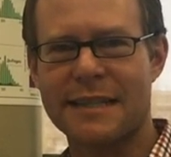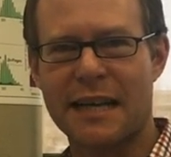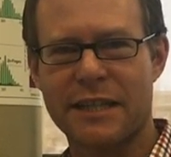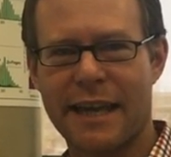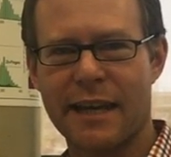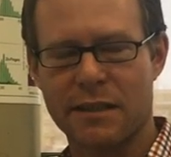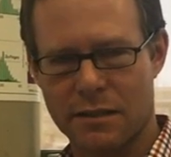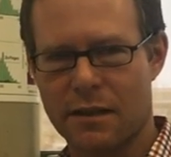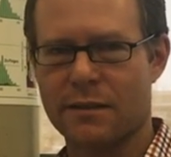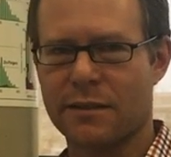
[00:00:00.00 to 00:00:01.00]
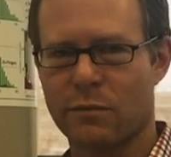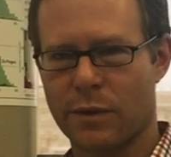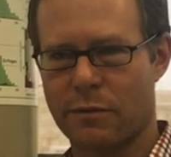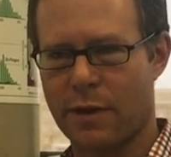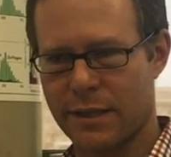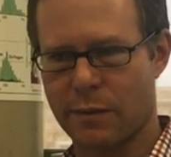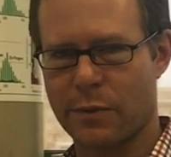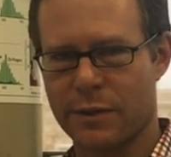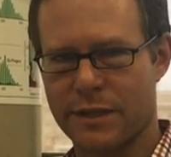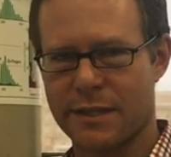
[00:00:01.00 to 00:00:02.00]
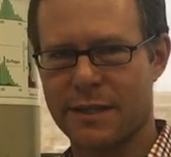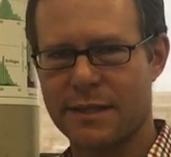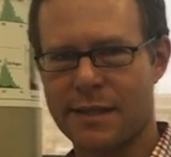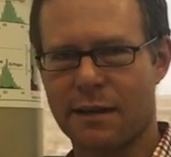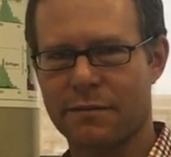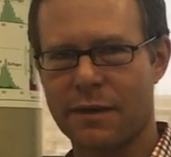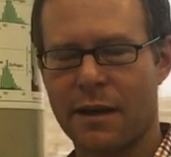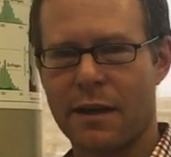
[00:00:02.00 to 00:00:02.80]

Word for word: is actually getting started with the writing process itself.